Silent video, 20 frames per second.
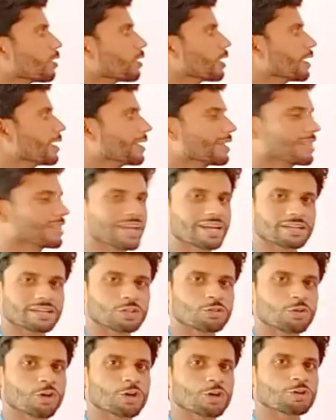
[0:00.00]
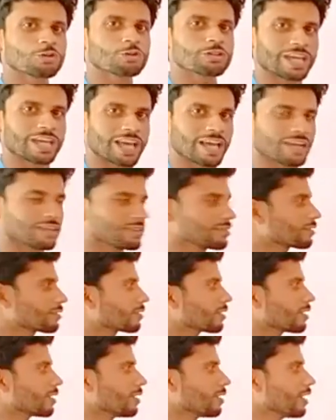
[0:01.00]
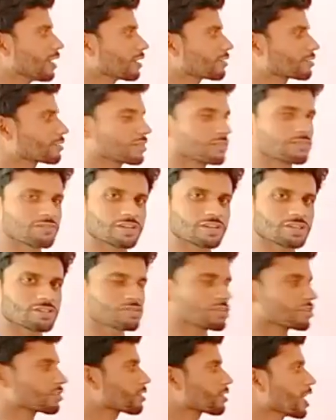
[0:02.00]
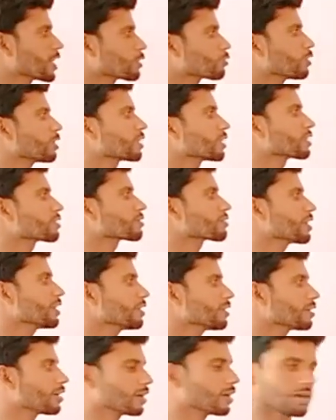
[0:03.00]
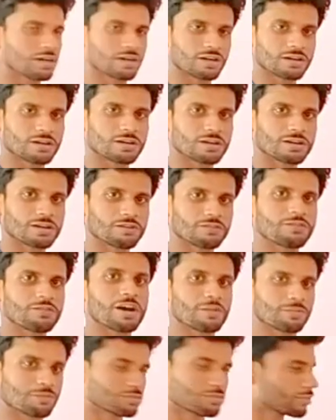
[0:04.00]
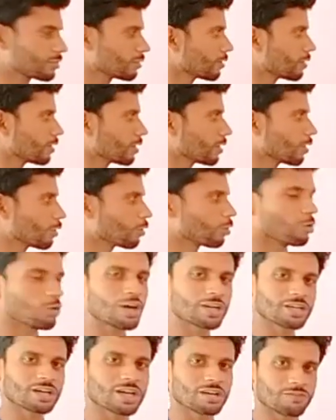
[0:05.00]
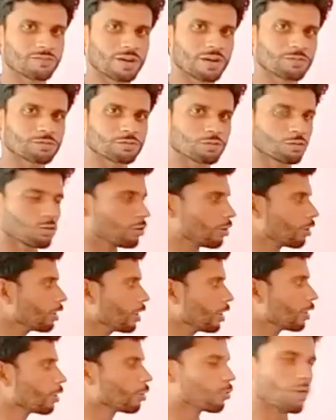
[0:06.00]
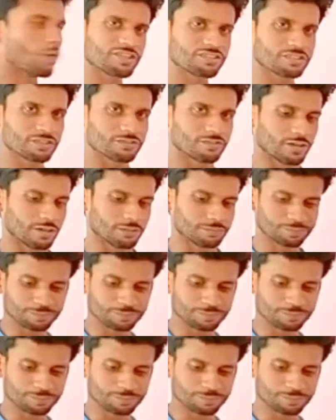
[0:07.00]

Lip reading: directly going to tense, let's first try to understand verbs. What are verbs, or what is a verb?